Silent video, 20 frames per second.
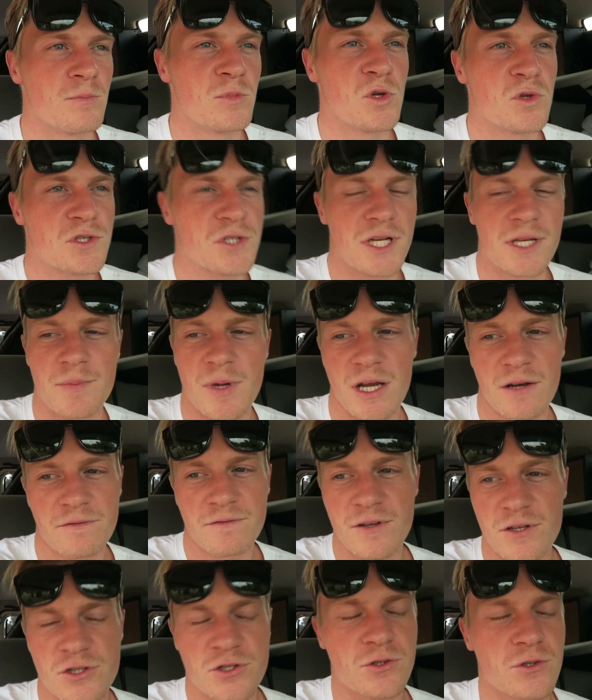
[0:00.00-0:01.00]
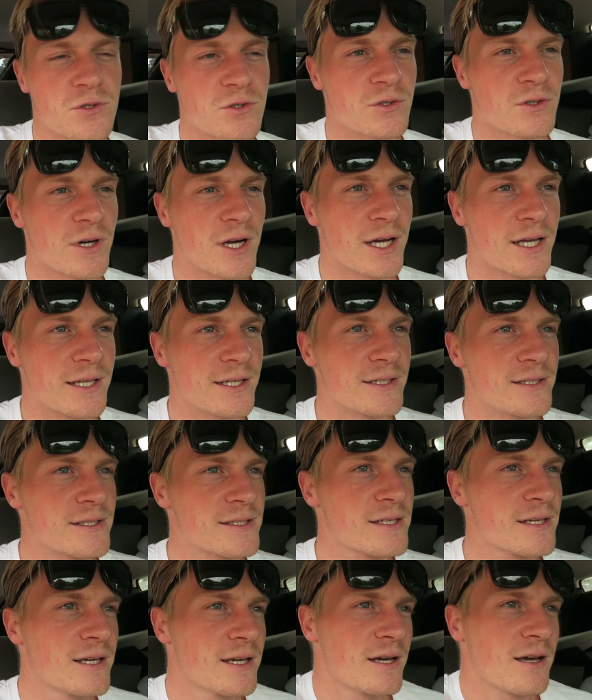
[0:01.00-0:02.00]
are mutually beneficial
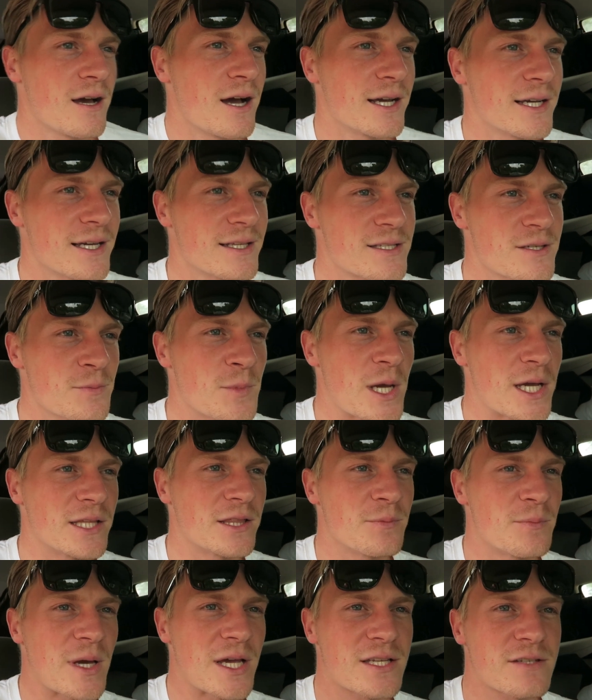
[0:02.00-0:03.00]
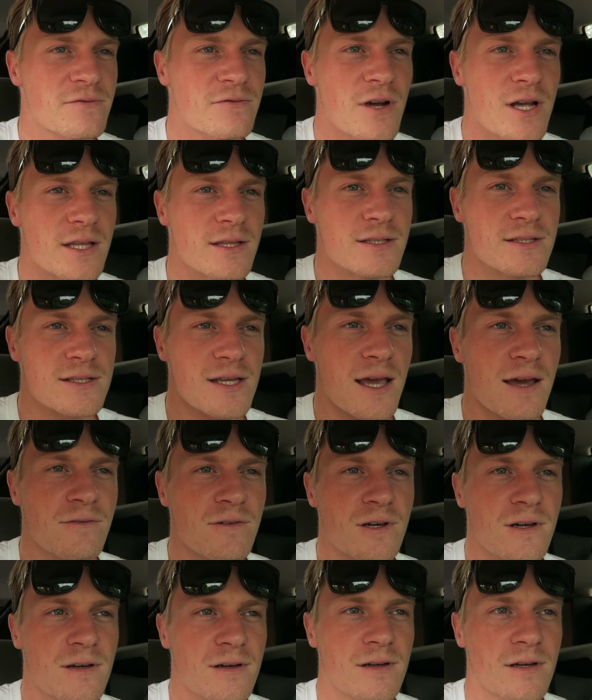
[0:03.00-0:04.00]
and I get to make the best friends ever.
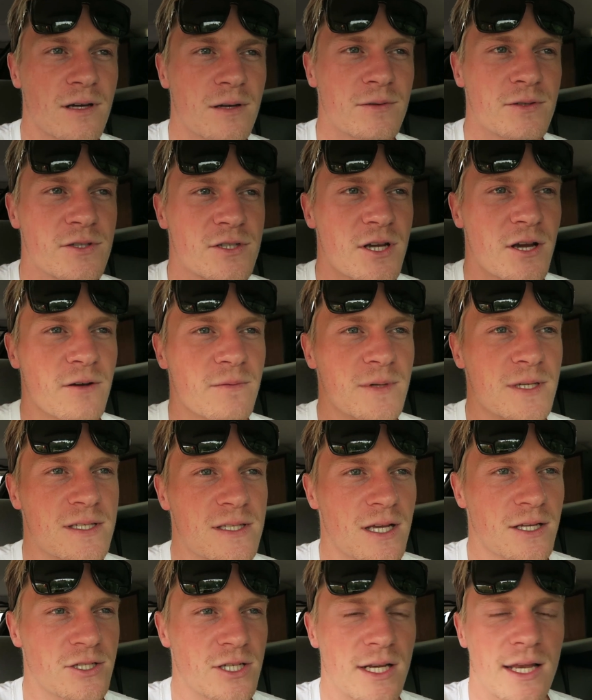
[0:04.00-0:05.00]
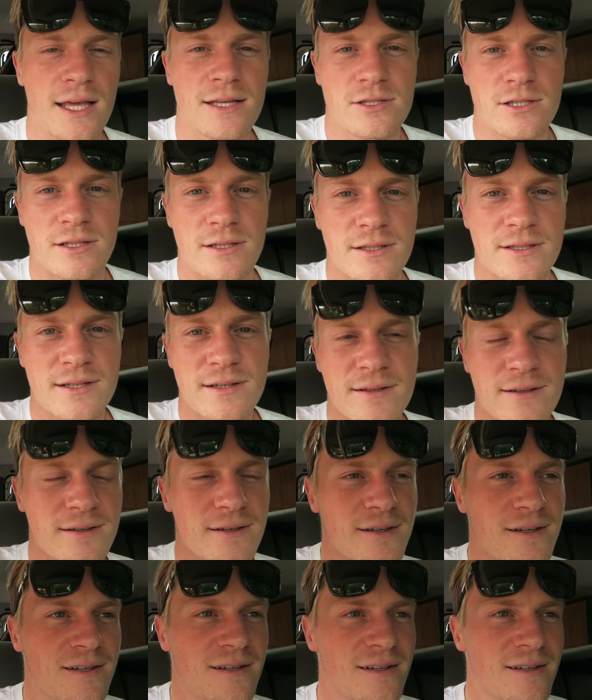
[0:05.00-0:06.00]
And Jeremy's such a legend
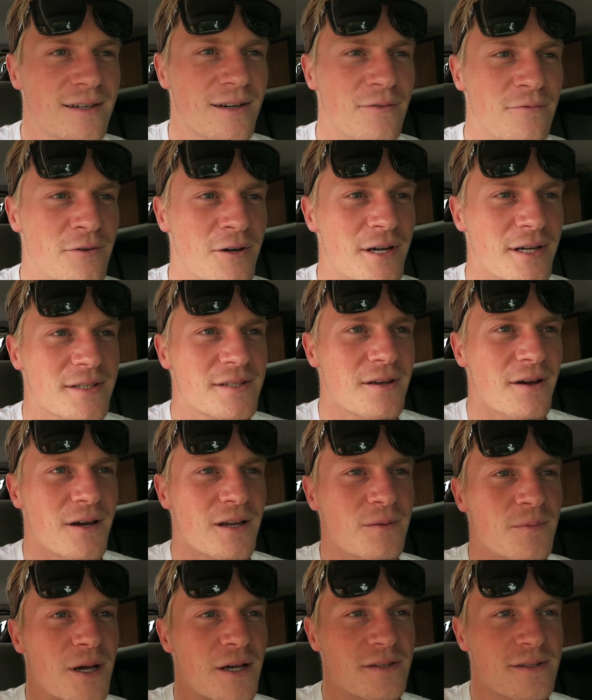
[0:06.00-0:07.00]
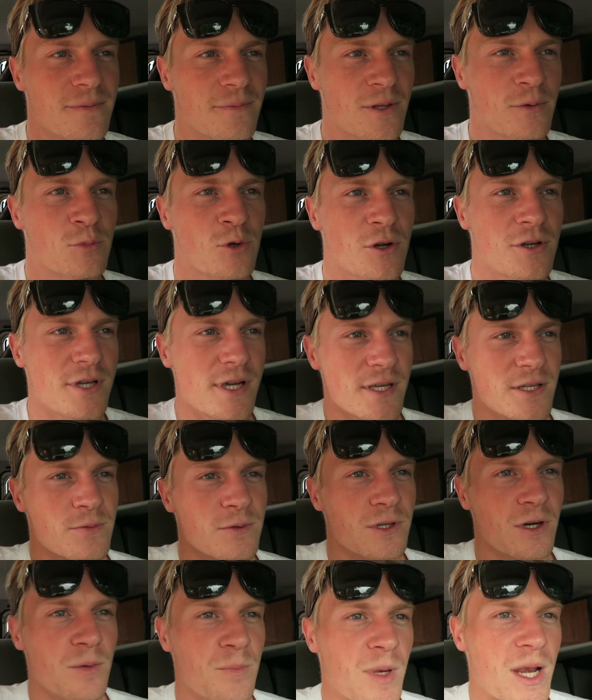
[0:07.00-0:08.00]
very excited about some of the projects
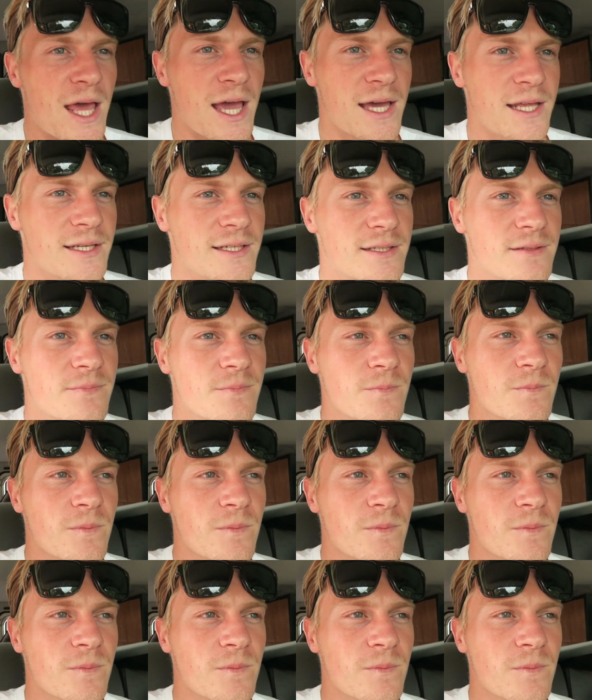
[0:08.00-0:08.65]
we've got planned.